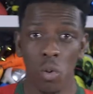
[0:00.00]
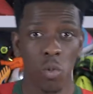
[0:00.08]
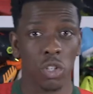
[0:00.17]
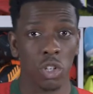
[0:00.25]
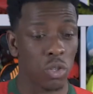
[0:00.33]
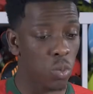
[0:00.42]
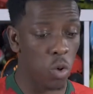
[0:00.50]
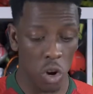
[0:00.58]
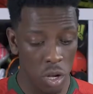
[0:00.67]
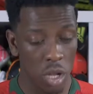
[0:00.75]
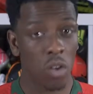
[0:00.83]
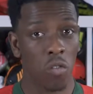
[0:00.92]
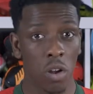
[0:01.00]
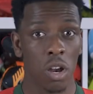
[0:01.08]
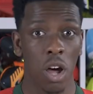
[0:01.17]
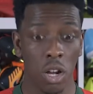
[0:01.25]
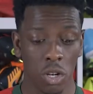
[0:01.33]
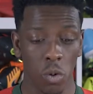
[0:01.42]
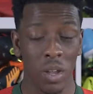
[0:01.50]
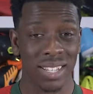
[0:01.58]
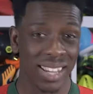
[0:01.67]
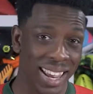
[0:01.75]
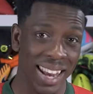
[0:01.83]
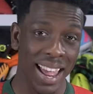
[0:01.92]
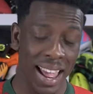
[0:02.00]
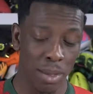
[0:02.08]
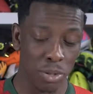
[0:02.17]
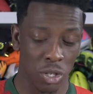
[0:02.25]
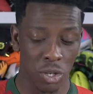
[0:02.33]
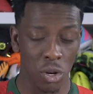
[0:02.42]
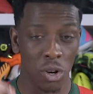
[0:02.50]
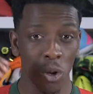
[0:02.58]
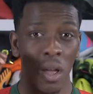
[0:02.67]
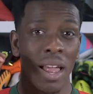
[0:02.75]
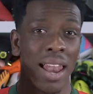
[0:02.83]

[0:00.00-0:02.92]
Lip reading: which is what Ronaldo is, an absolute